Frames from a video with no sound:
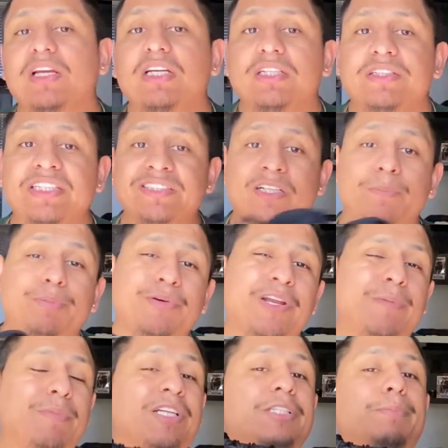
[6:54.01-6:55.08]
These are pretty
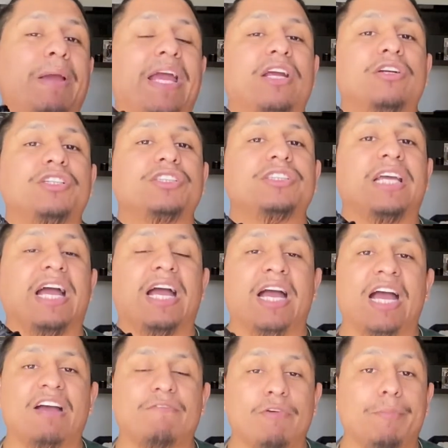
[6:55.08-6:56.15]
much pairs that
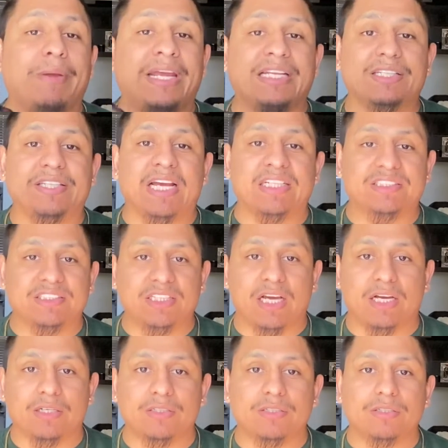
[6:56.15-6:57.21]
have remained dead stock.
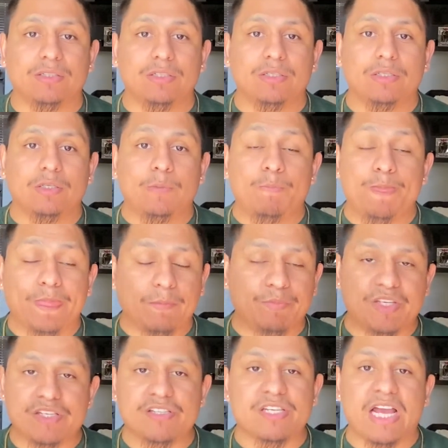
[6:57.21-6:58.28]

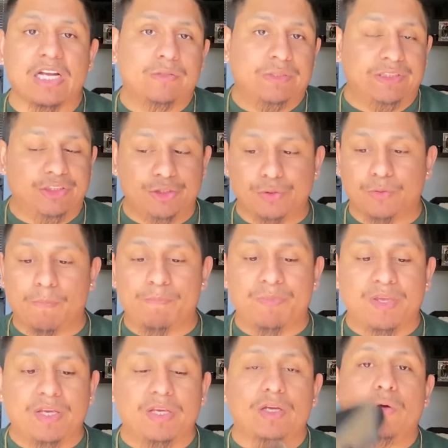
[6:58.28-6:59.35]
This is actually true.
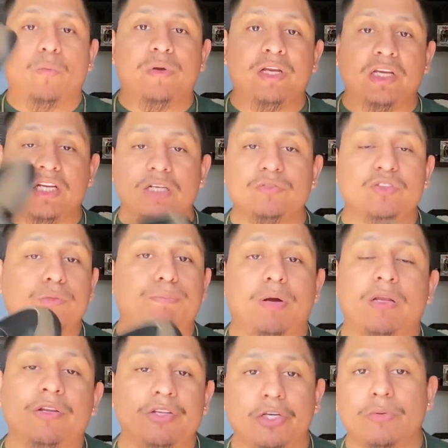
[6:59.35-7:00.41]
When it comes to
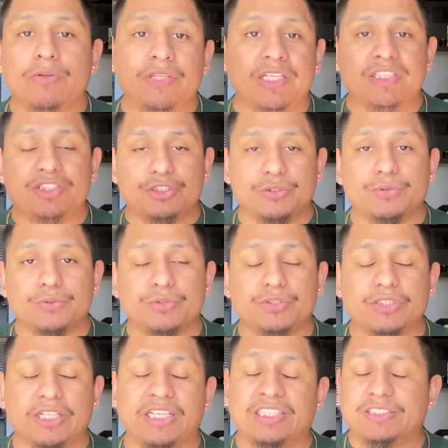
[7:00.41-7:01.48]
polyurethane shoes, it's